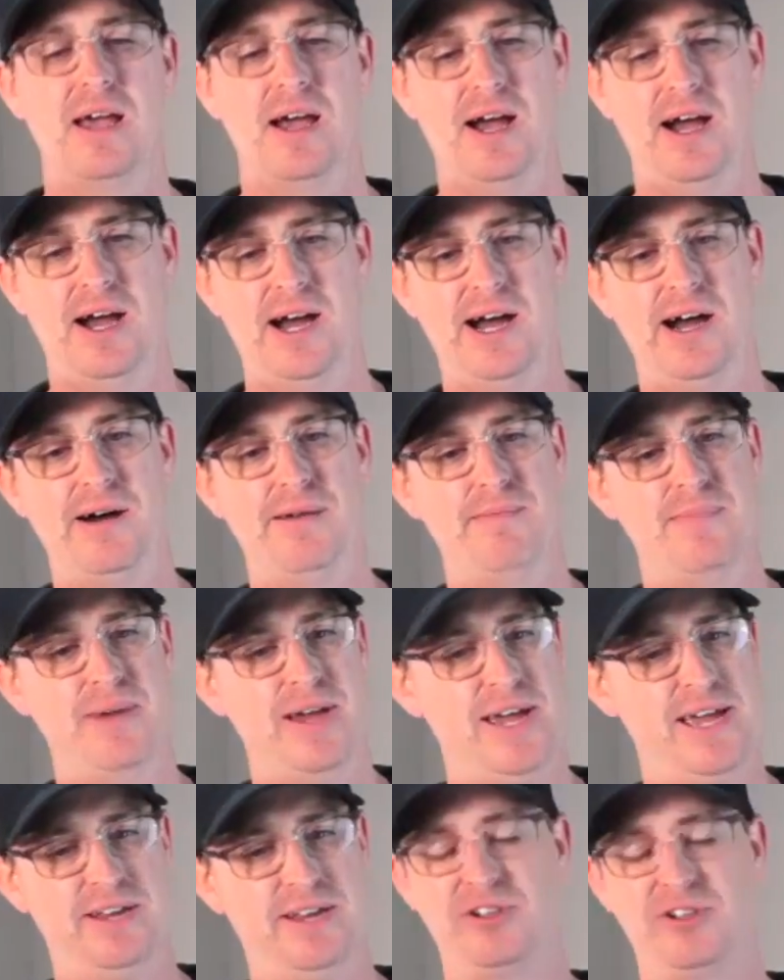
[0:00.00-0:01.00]

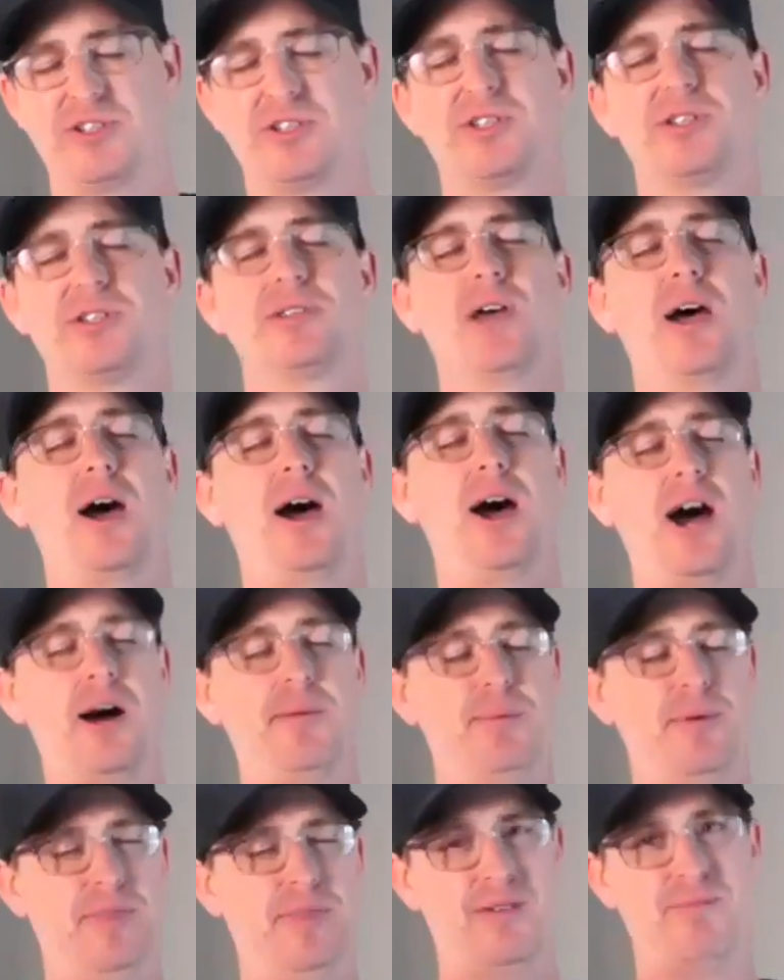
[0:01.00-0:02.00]
and just
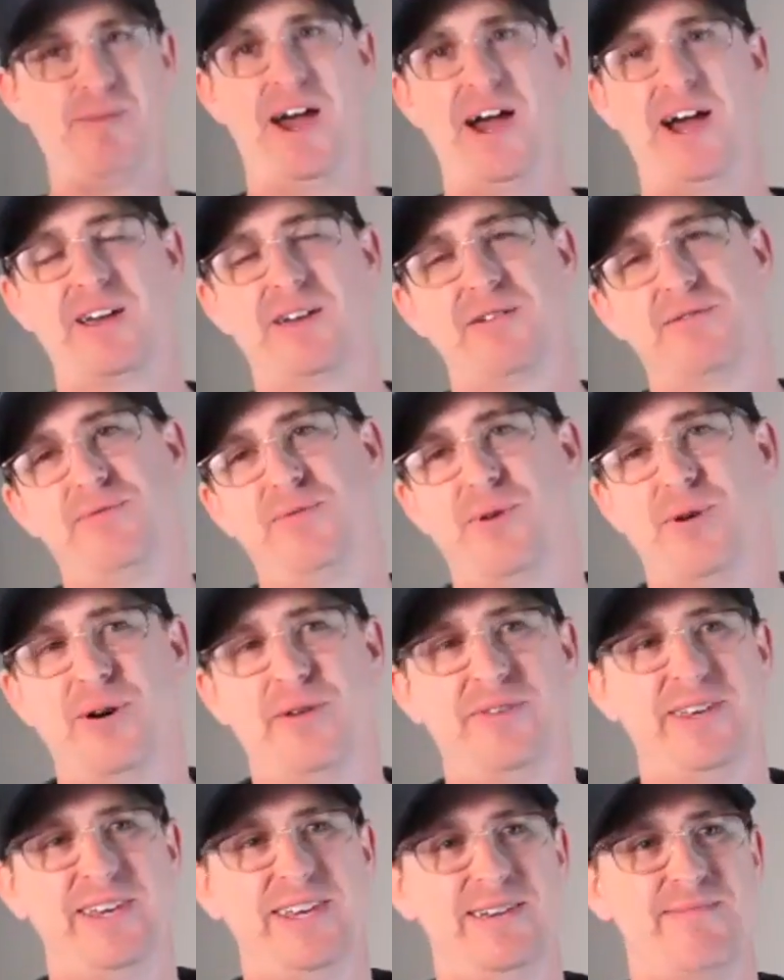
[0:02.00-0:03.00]
stop the back and
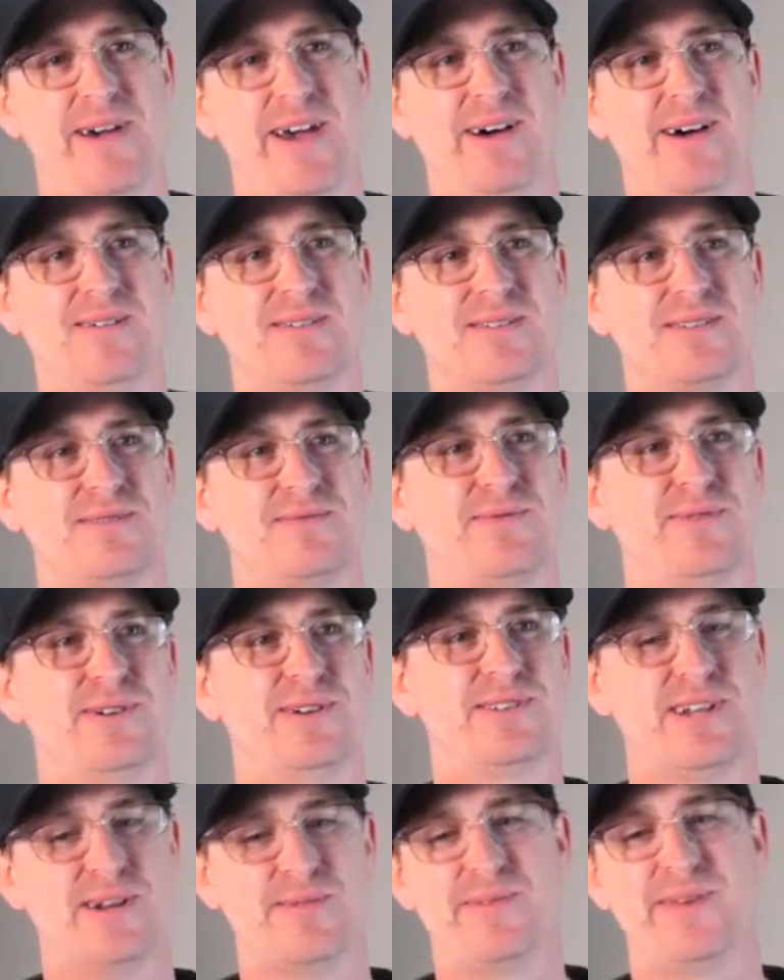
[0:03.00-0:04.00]
forth emails for
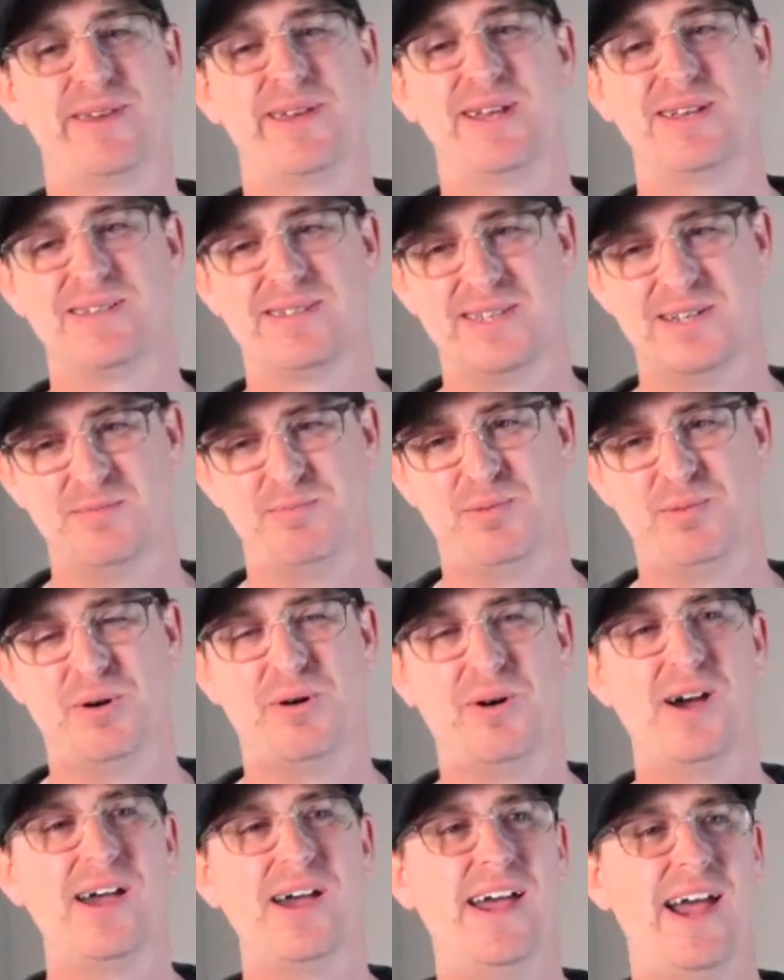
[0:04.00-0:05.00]
something as
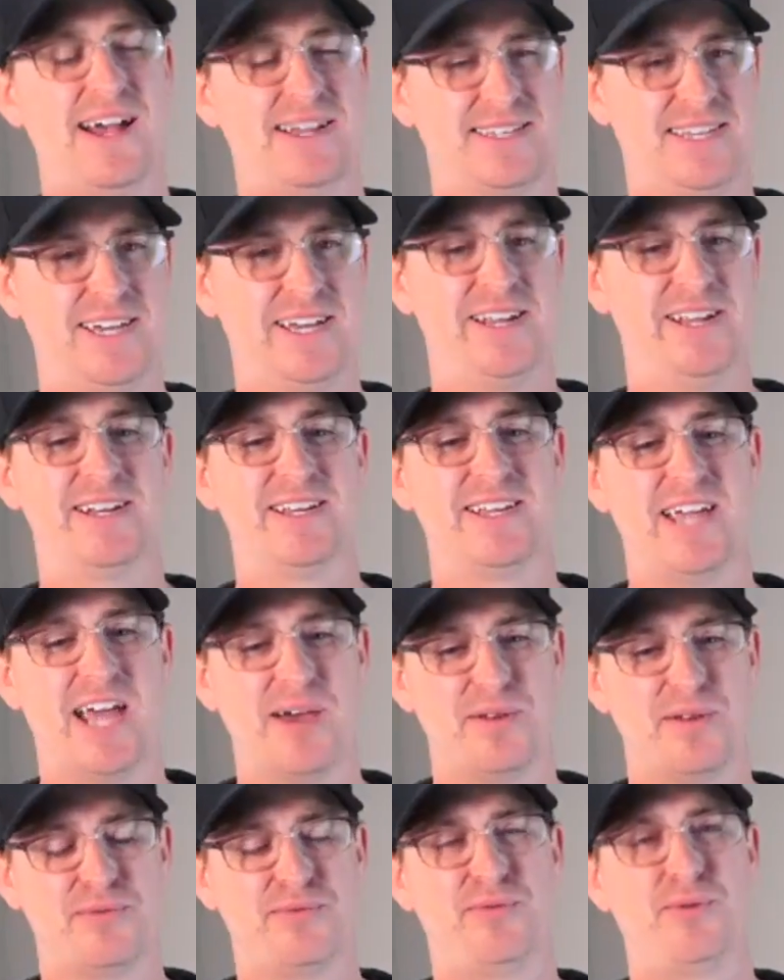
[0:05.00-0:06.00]
simple as getting
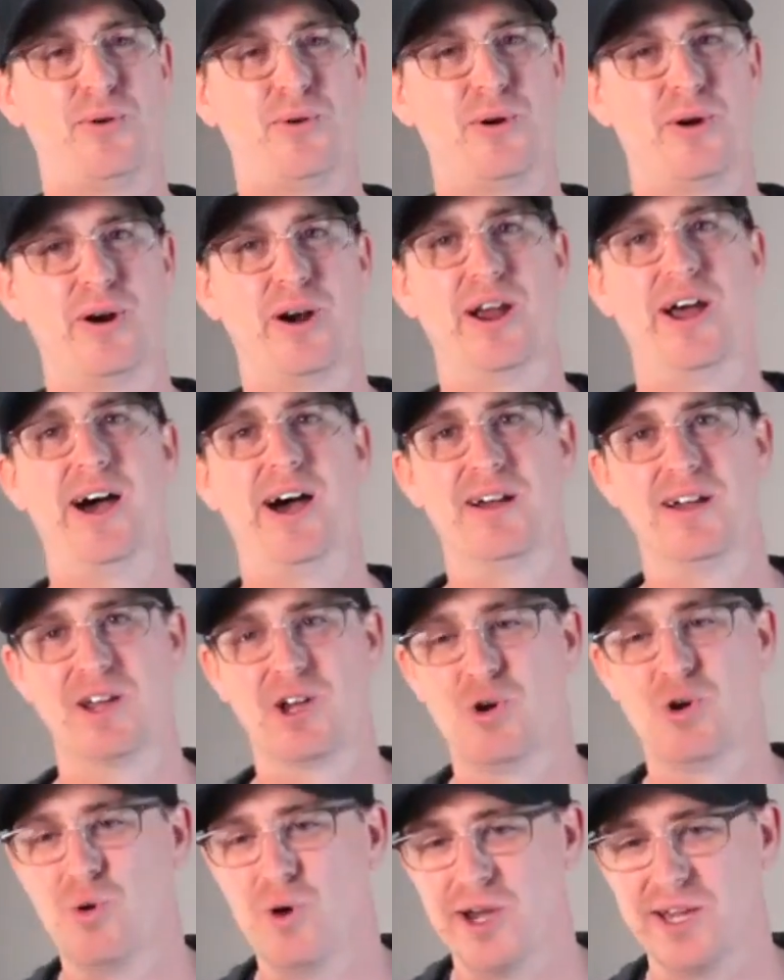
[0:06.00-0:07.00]
together for a
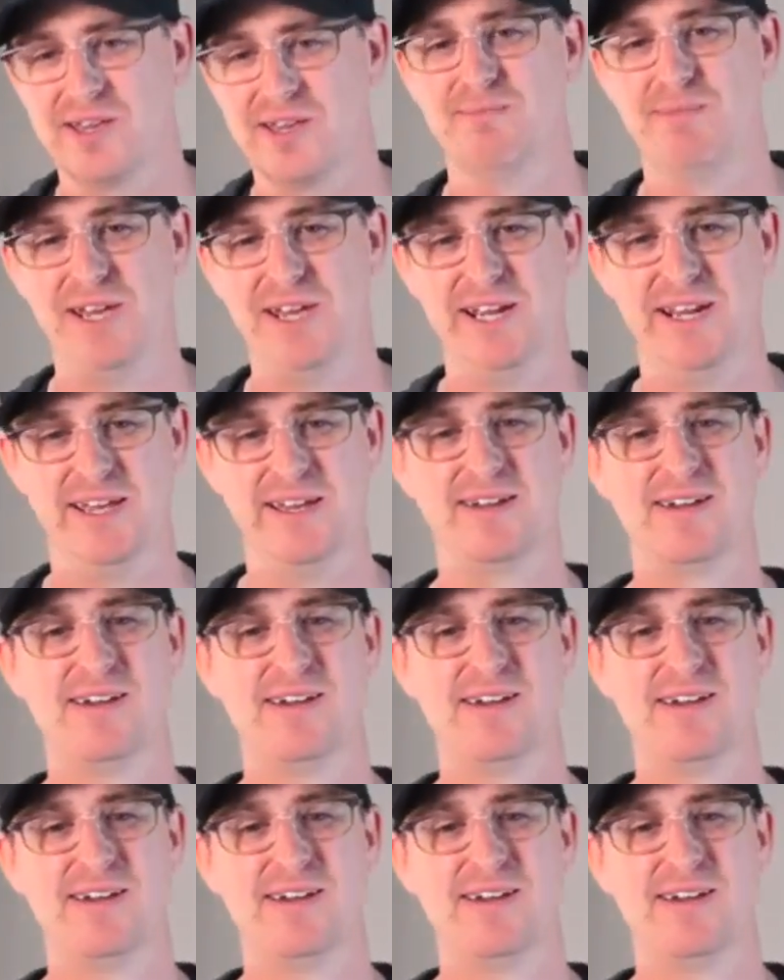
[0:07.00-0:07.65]
quick meeting.